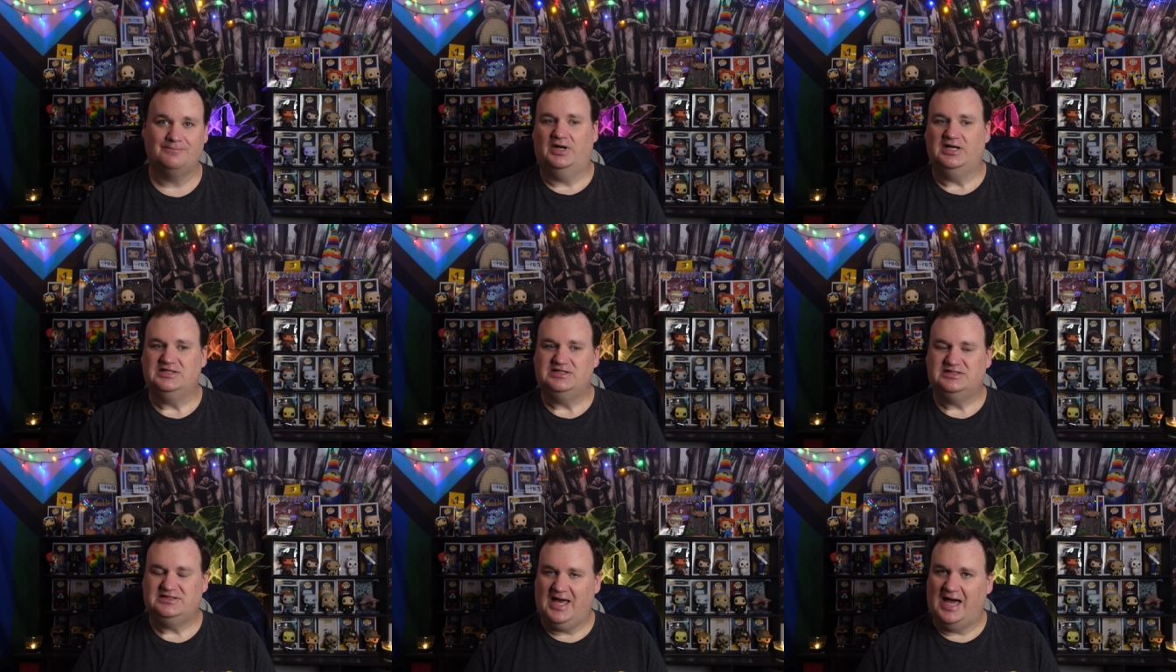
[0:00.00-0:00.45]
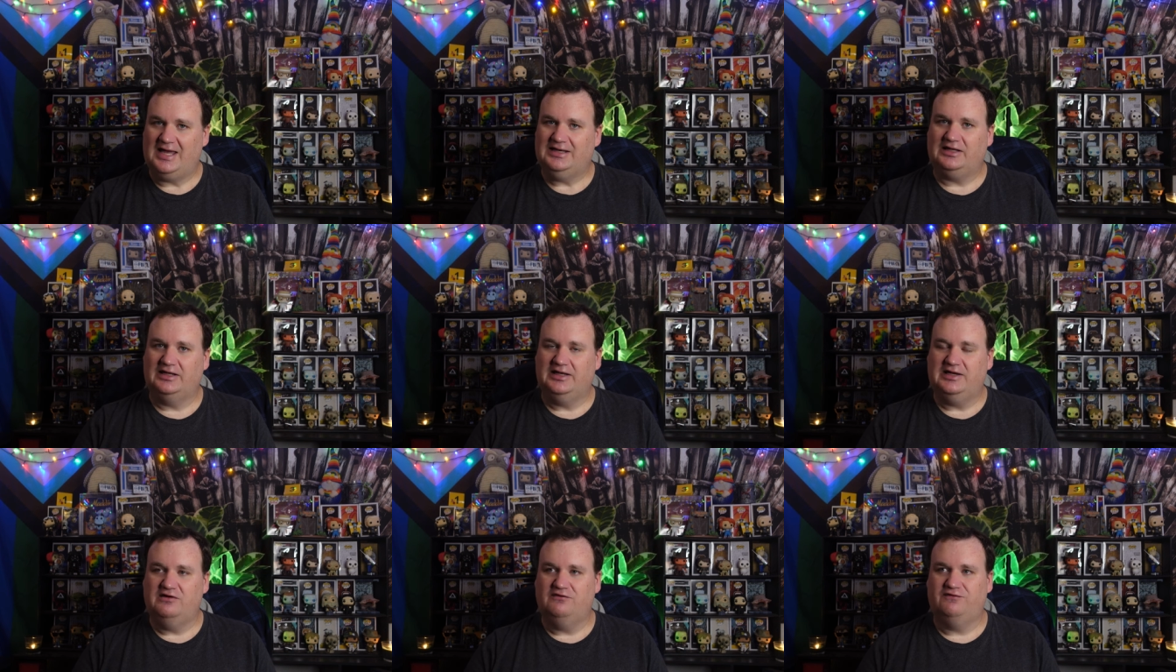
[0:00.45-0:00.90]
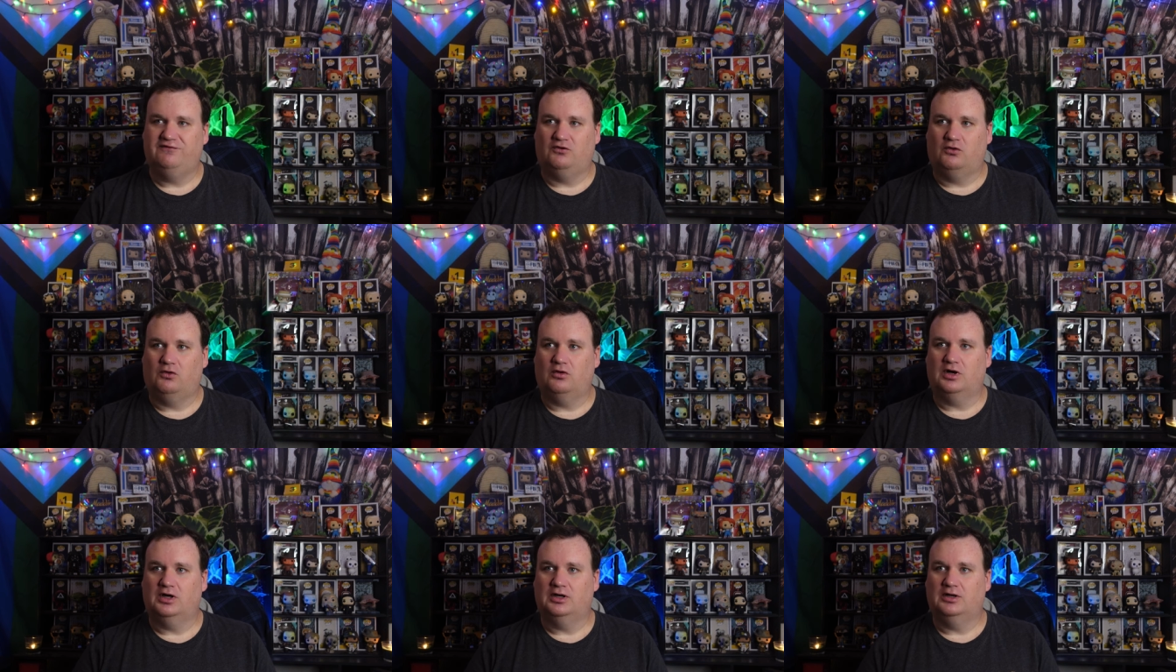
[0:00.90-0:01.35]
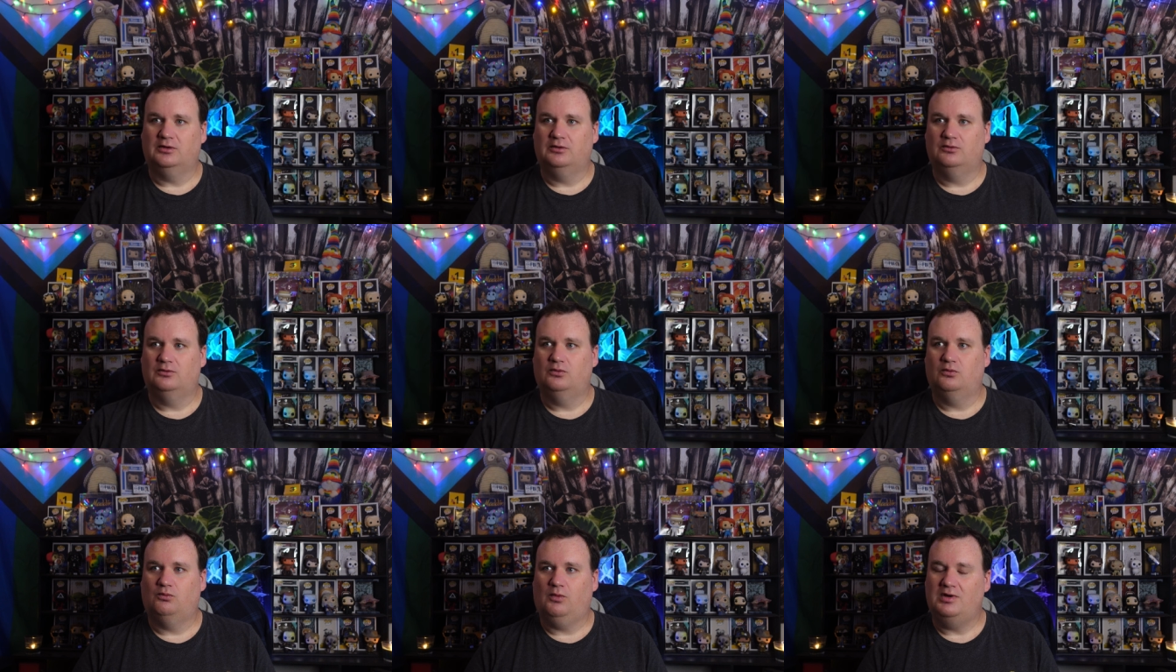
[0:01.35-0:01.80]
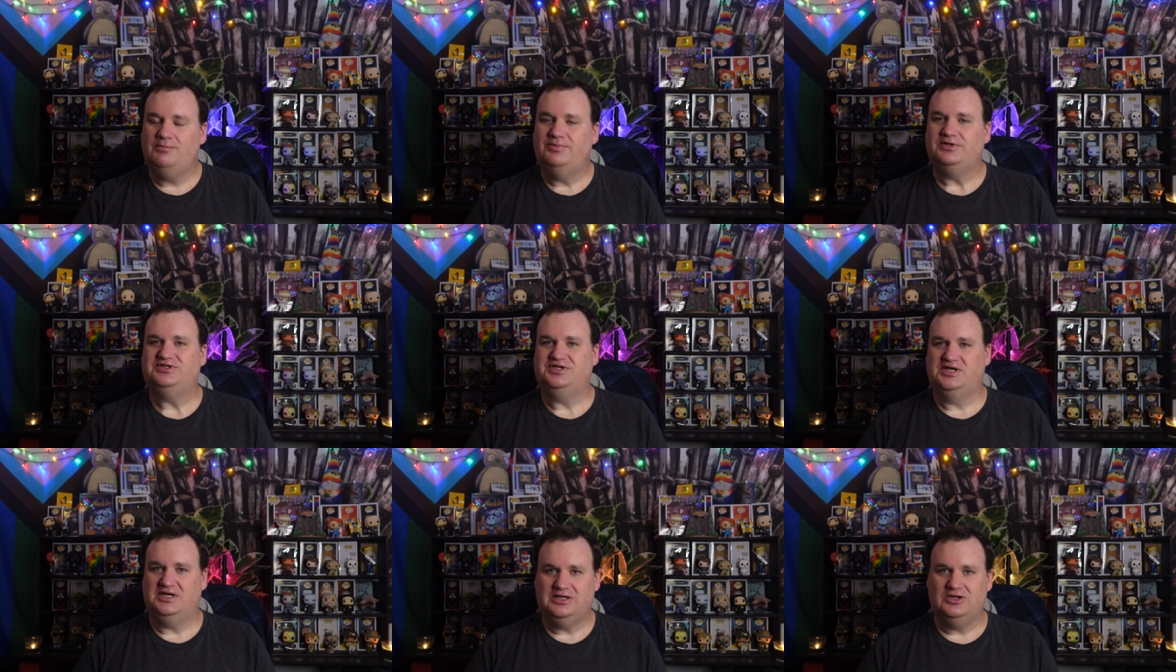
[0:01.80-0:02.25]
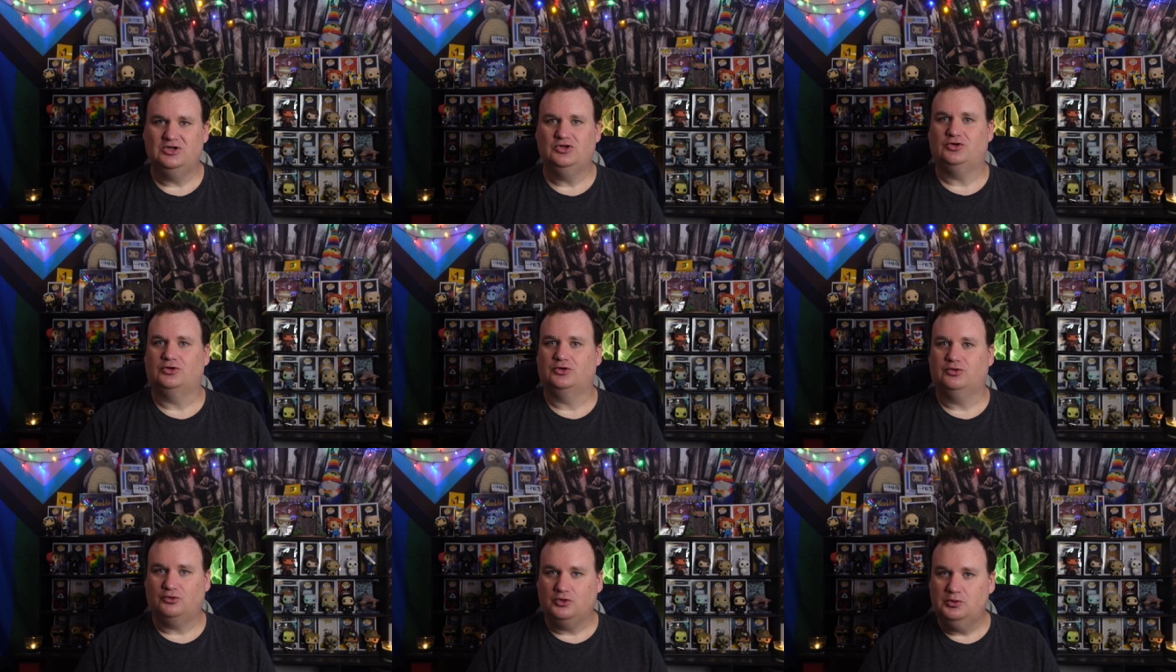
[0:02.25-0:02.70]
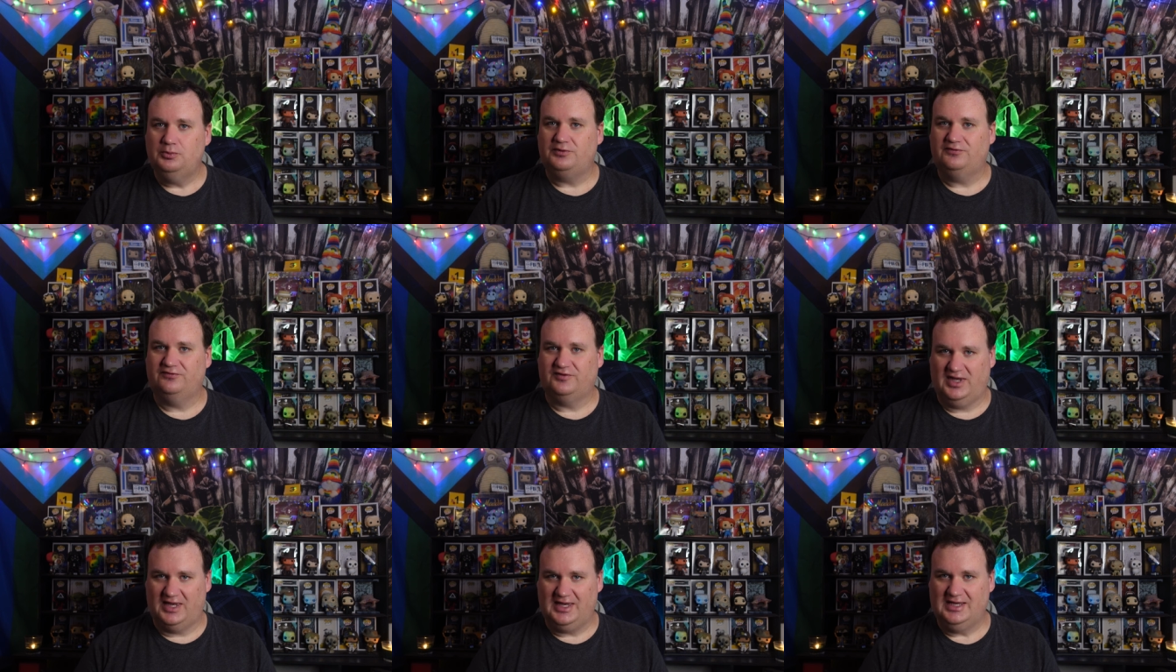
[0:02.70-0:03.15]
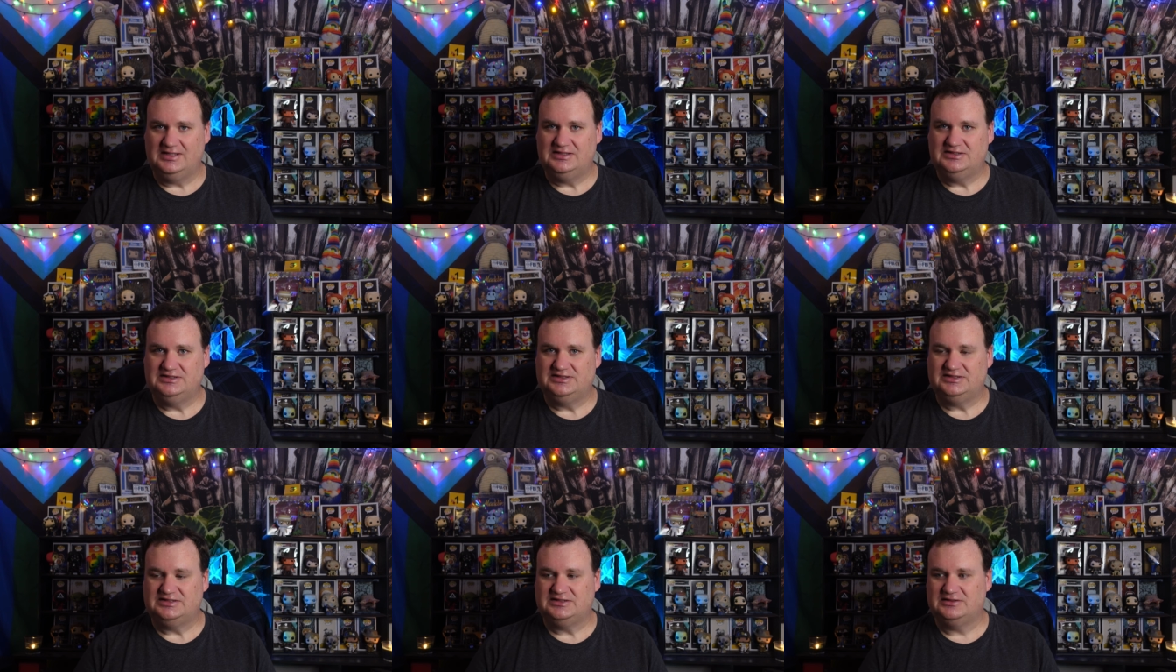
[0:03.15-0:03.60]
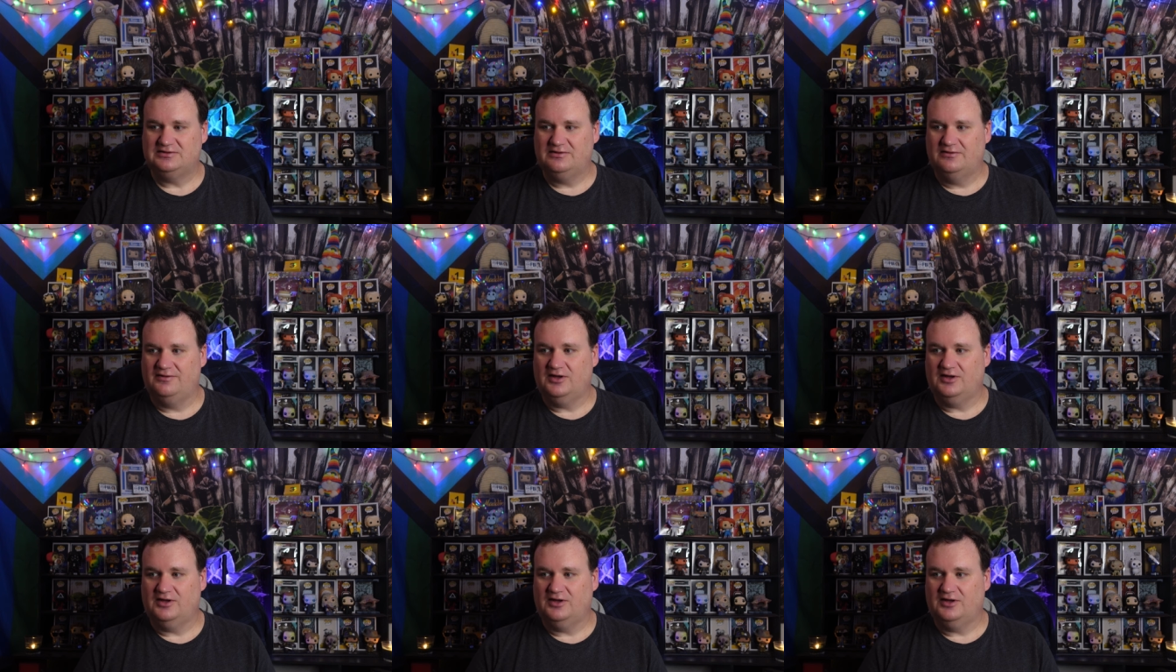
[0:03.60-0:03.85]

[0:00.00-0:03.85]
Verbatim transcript: But sadly, for one particular group of kids,